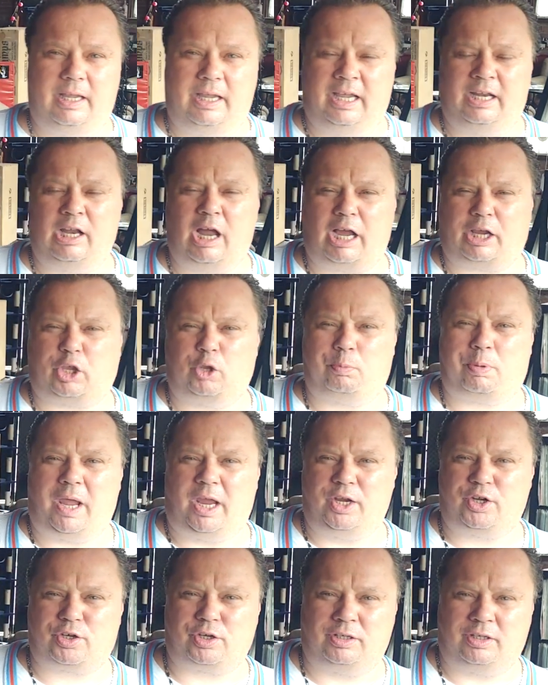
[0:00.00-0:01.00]
in
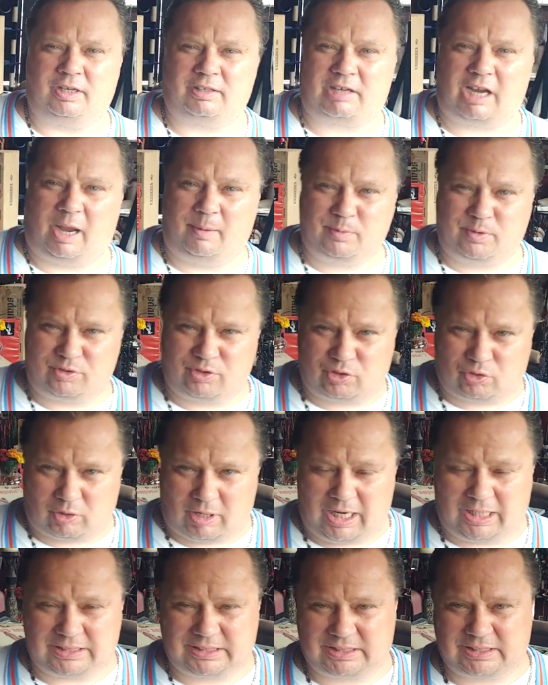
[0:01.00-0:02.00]
occupation, in times of
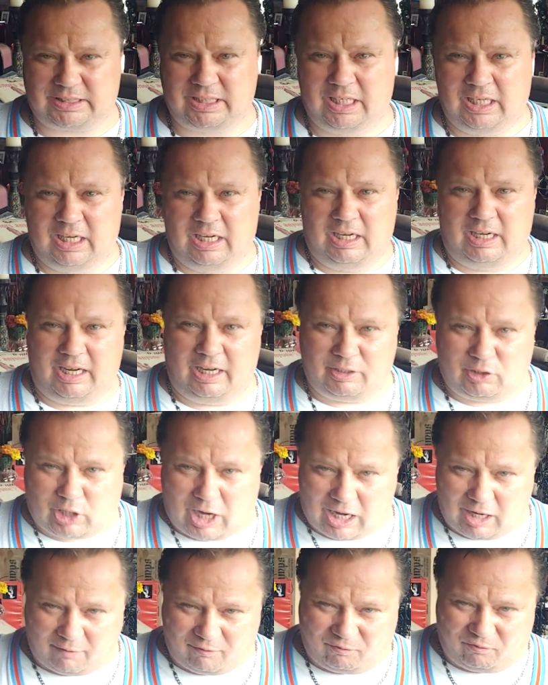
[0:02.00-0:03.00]
stress, it
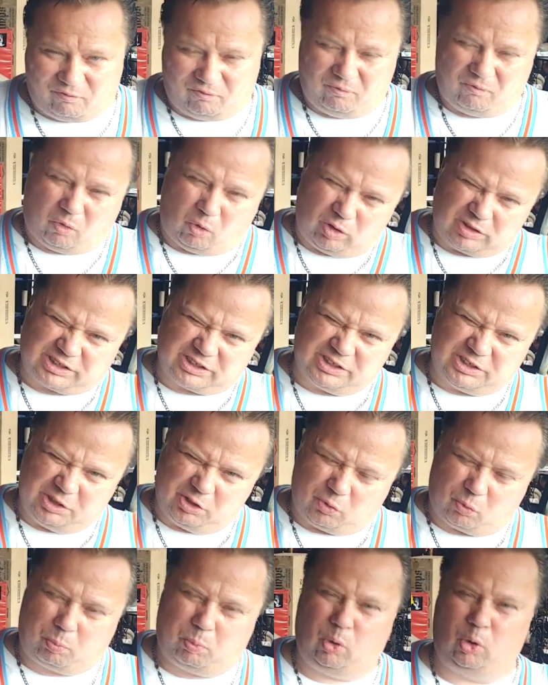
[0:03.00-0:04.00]
kind of forces you
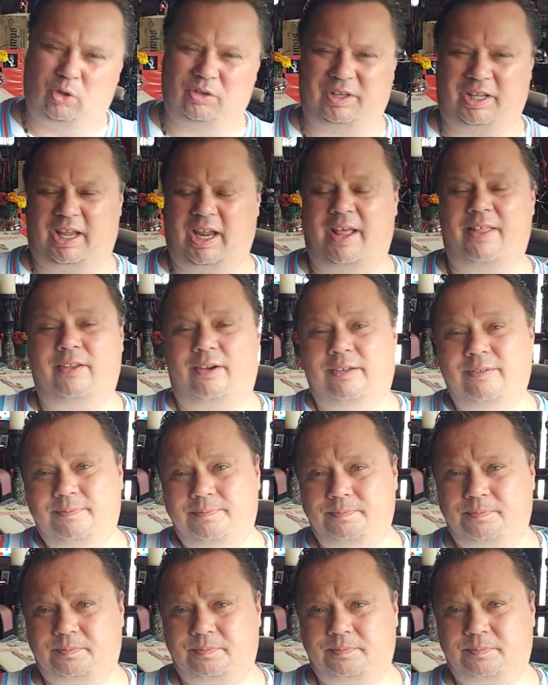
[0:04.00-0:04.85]
to pull together.